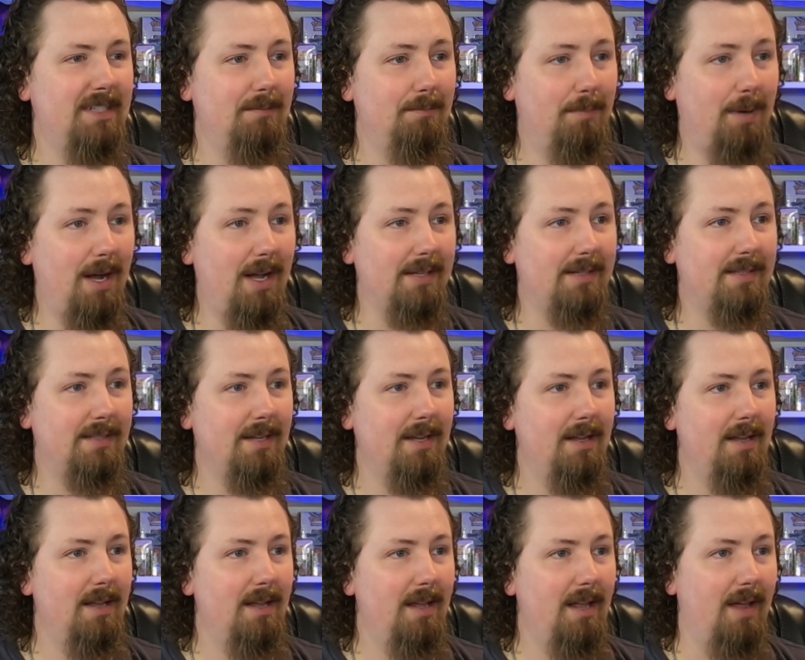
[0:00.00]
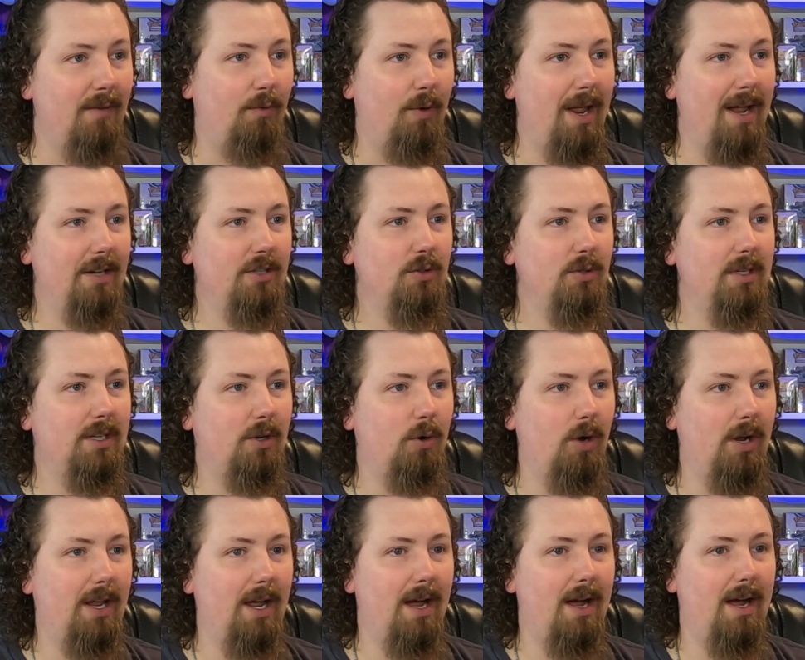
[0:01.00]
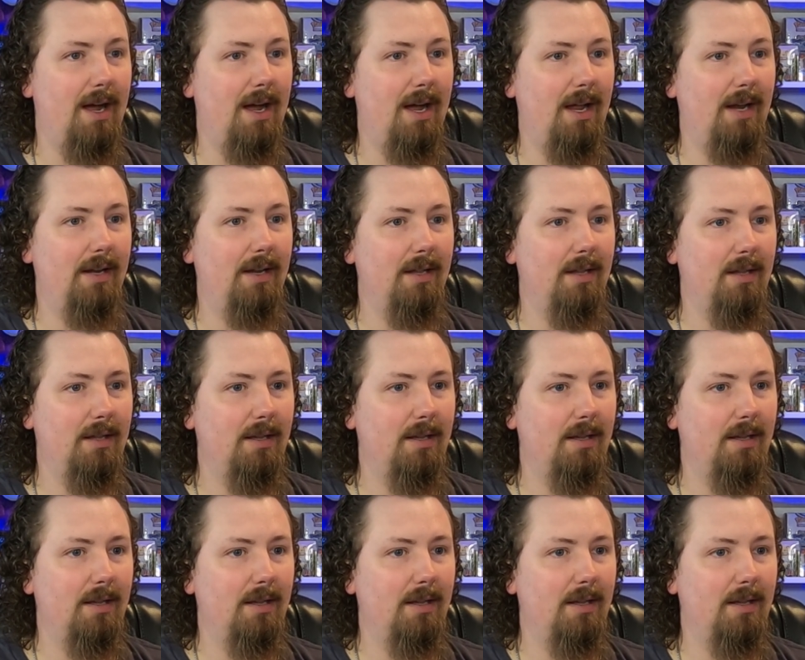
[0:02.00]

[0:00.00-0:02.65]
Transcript: But if we actually click on